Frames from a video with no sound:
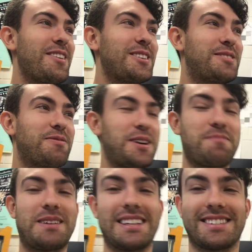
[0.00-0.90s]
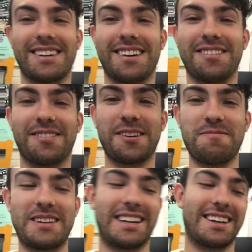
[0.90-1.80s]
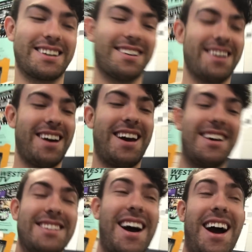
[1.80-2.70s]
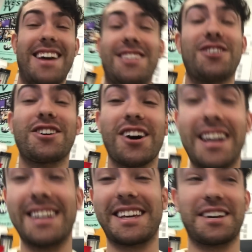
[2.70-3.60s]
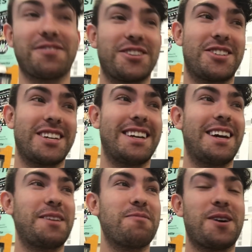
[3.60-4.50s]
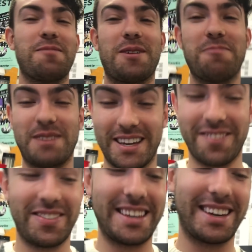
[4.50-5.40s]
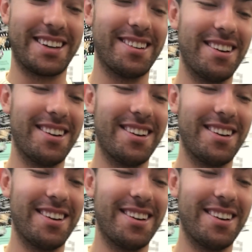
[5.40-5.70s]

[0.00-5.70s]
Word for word: there was free pizza for a meeting and I couldn't give a shit anymore about being vegan.